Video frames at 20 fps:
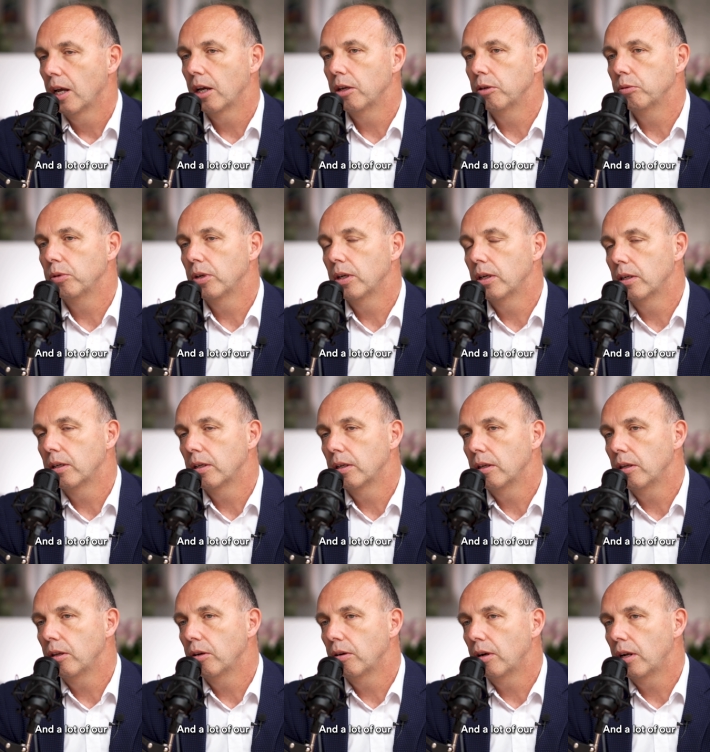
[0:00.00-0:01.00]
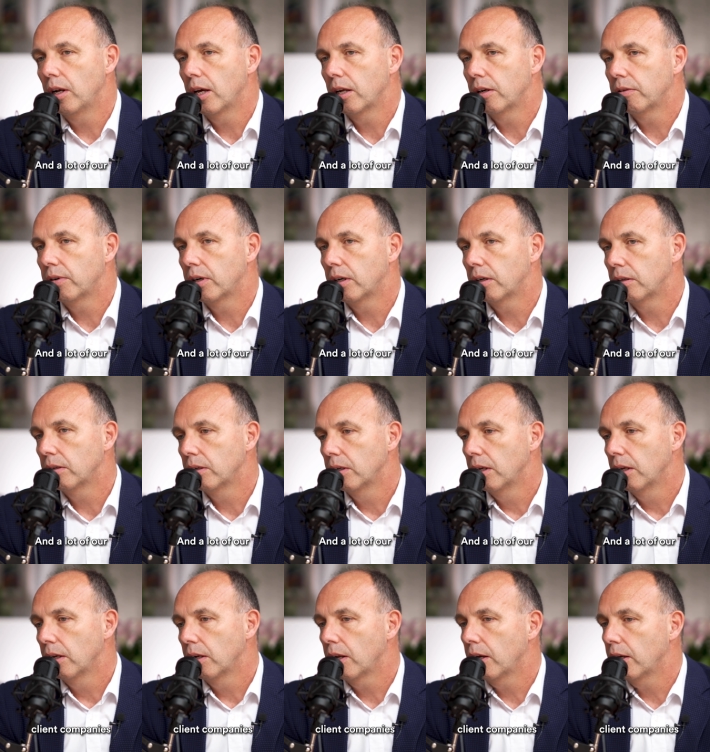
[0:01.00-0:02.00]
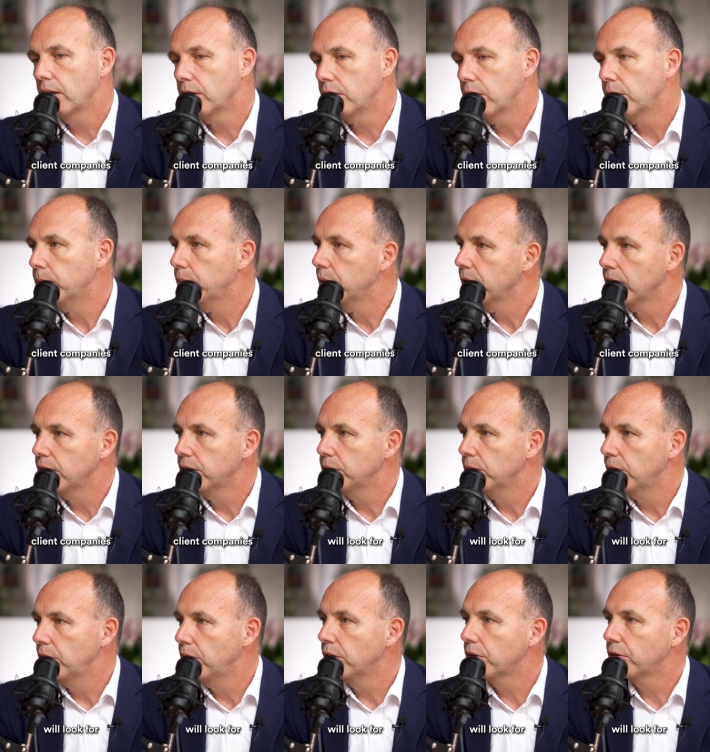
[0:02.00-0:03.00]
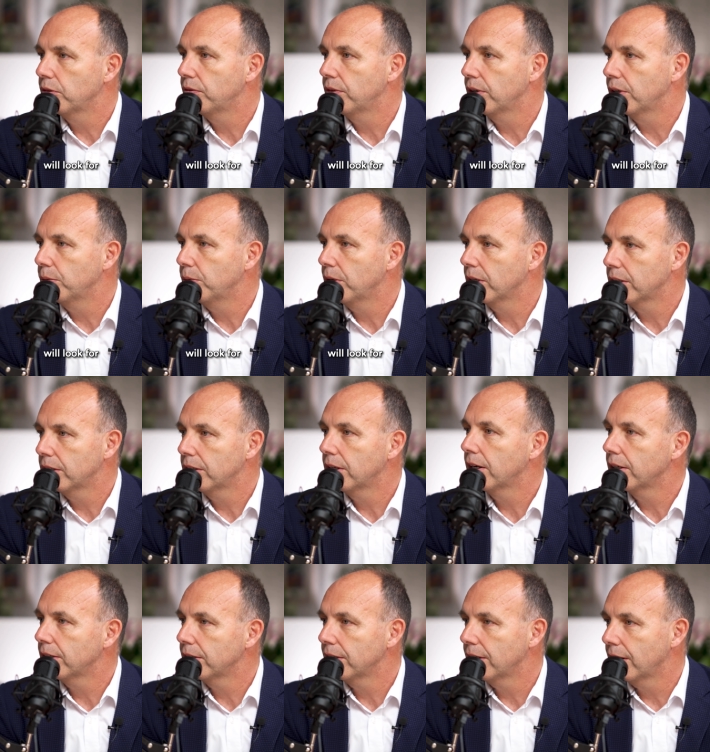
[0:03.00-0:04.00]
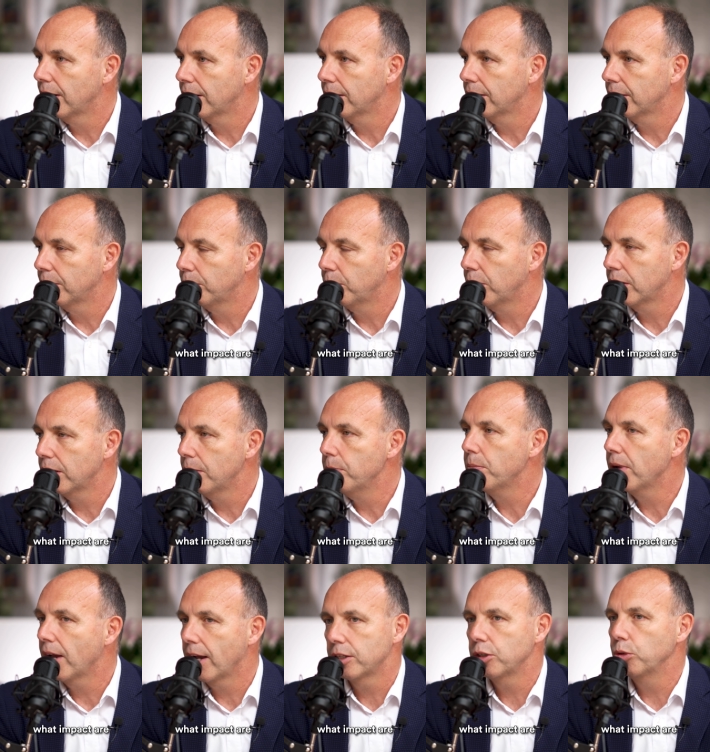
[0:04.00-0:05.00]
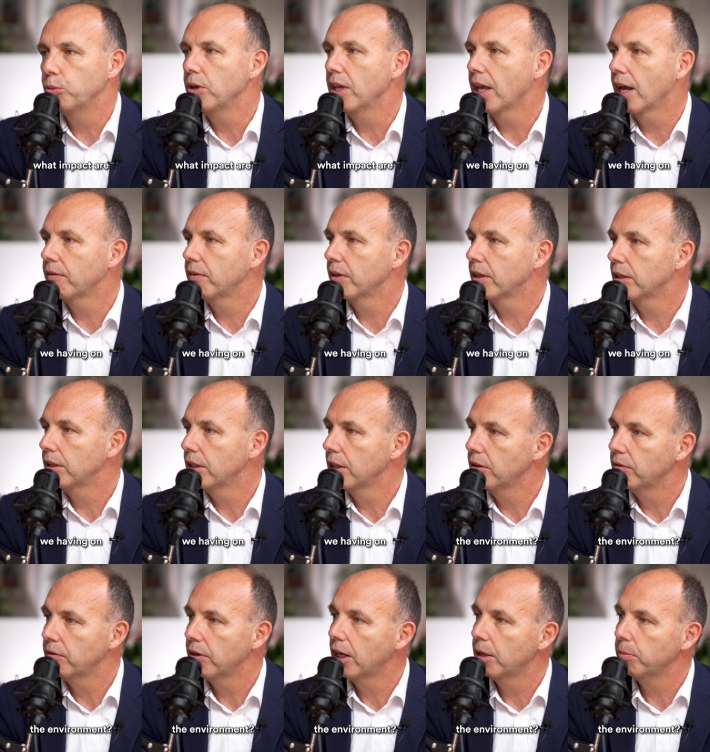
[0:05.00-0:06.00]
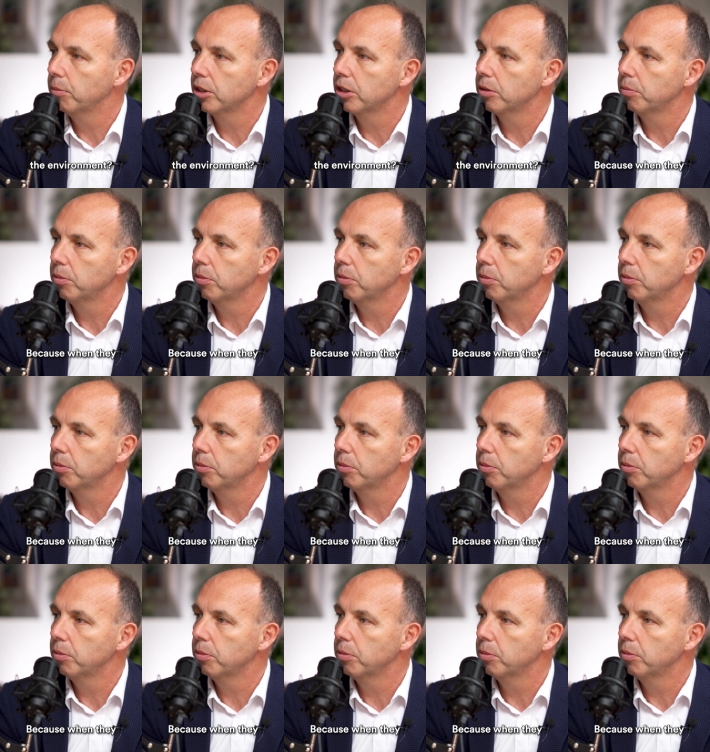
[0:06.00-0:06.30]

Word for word: uh, where, you know, a lot of our client companies will look for what are our, our what impact are we having on the environment,